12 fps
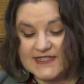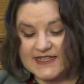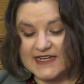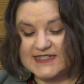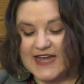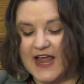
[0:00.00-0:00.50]

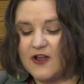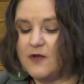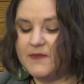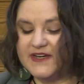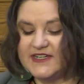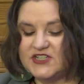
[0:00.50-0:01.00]

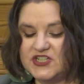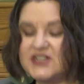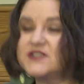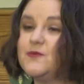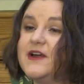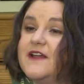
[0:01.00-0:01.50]
entanglement is
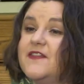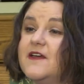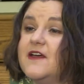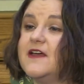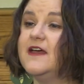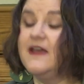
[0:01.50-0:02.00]
just one of
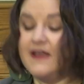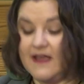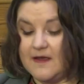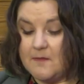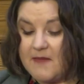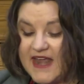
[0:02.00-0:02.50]
the
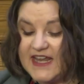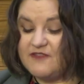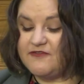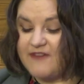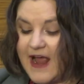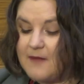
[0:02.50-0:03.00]
many
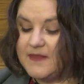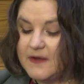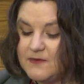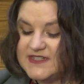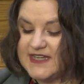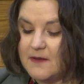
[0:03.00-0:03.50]
family
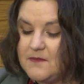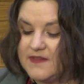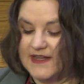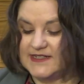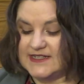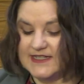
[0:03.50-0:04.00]

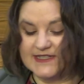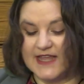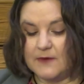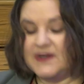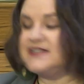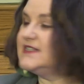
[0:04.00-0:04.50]
resemblances
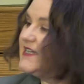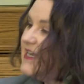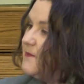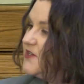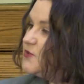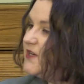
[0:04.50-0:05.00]
that we
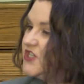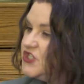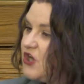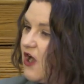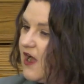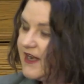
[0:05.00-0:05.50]
see between
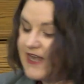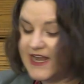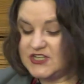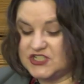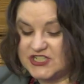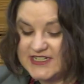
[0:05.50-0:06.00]
John
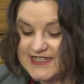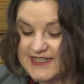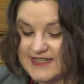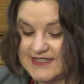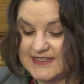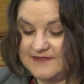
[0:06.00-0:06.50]
and
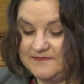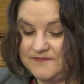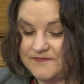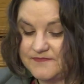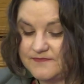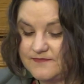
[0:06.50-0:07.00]
Jesus.
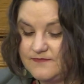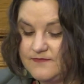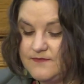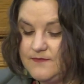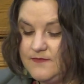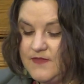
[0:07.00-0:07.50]

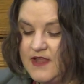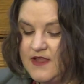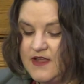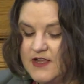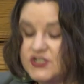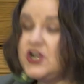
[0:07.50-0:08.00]

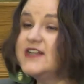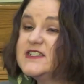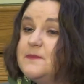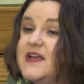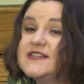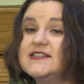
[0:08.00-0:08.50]

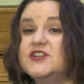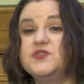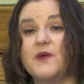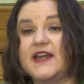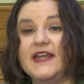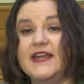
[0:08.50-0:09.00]
John's message
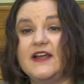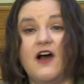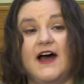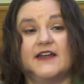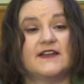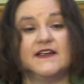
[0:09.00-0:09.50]
when he
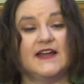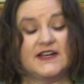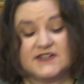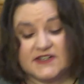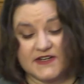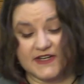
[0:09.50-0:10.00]
got
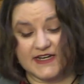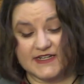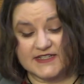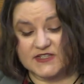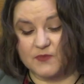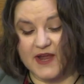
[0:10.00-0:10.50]
into
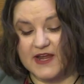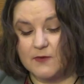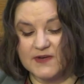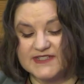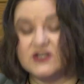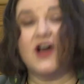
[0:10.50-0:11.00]
his swing
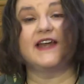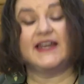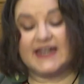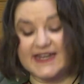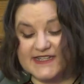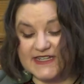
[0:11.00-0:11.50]
was not
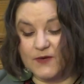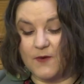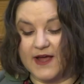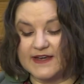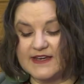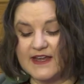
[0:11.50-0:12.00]
an easy
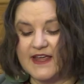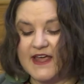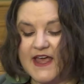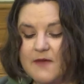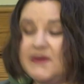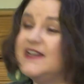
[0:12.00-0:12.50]
one,
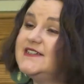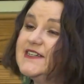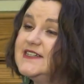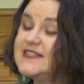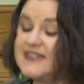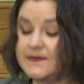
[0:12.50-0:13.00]
but it
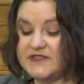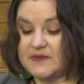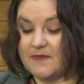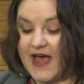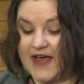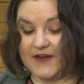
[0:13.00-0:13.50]
didn't seem to
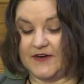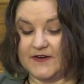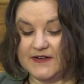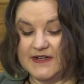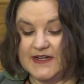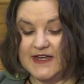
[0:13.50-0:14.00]

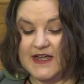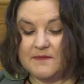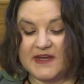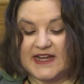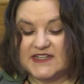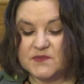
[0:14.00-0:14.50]
matter
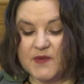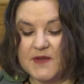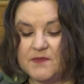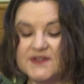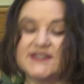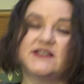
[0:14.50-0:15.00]
because
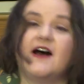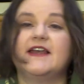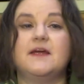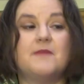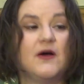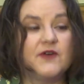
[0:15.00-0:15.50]
people sought
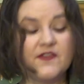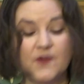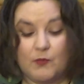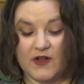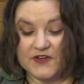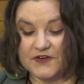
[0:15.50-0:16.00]
him out in
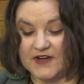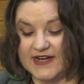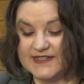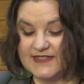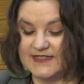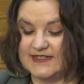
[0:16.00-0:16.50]
the
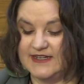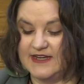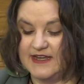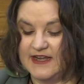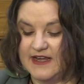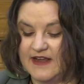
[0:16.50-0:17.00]
wilderness.
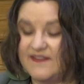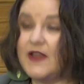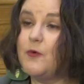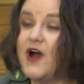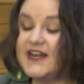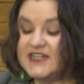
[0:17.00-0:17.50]

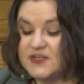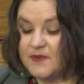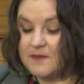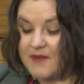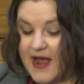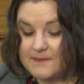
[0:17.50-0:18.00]
They wanted to
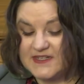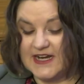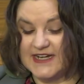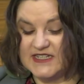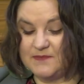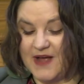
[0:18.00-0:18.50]
be
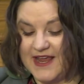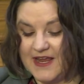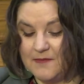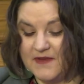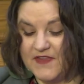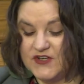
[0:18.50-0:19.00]
baptized by
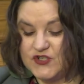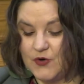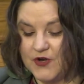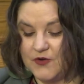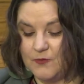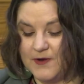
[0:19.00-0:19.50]
him in the
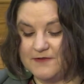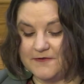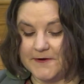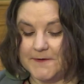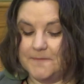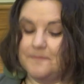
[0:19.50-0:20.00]
Jordan
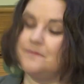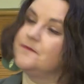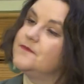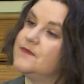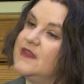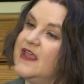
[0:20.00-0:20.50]
River.
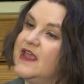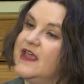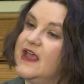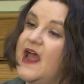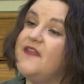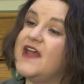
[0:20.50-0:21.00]

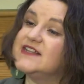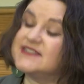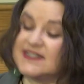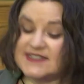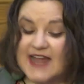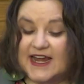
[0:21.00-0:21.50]
And that's
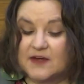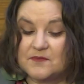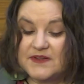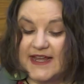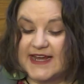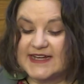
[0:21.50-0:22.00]
the second
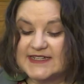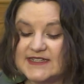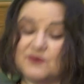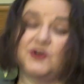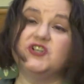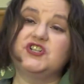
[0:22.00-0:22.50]

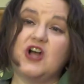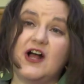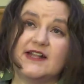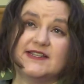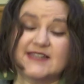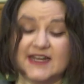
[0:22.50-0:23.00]
place where
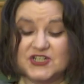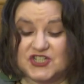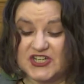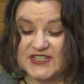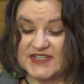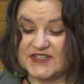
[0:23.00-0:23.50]
John's and
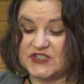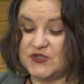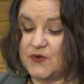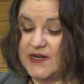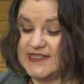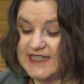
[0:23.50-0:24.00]
Jesus'
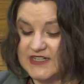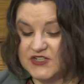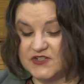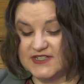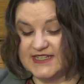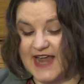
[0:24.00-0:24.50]
stories
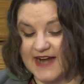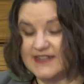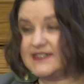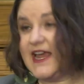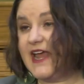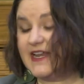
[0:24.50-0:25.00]

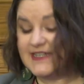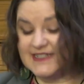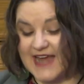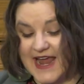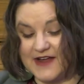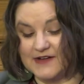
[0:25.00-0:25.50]
intersect and
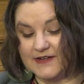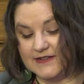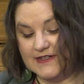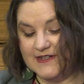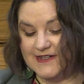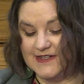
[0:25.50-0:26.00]
entangle.